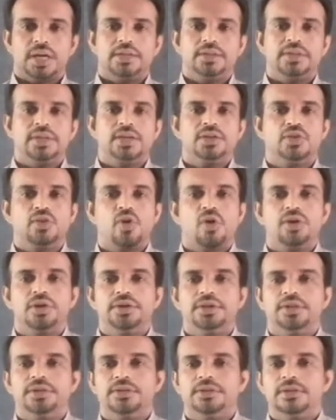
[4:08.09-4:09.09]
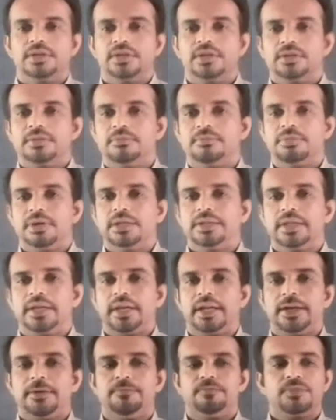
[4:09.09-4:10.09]
and they called it by the
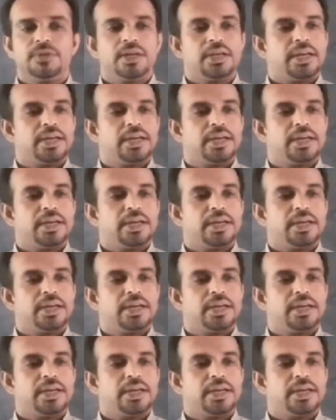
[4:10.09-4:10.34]
name